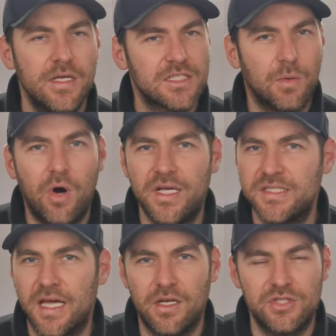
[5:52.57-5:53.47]
So I
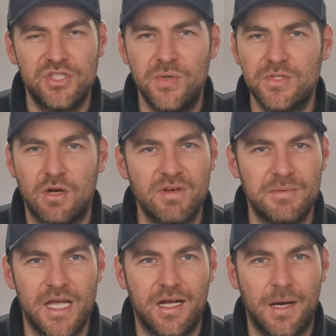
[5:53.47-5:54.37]
said, as soon as I
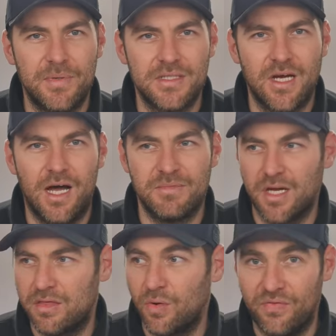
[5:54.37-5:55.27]
ripped it a couple of times,
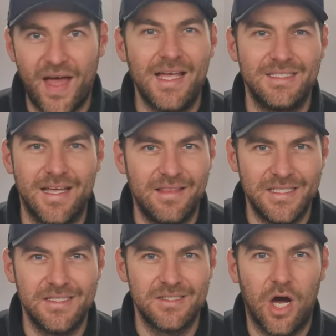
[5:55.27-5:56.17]
I thought, that is it,
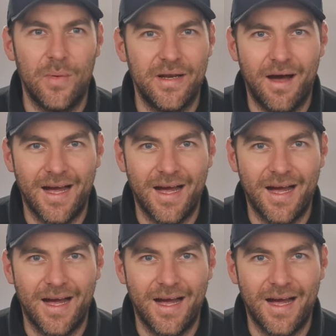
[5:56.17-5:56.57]
this is going.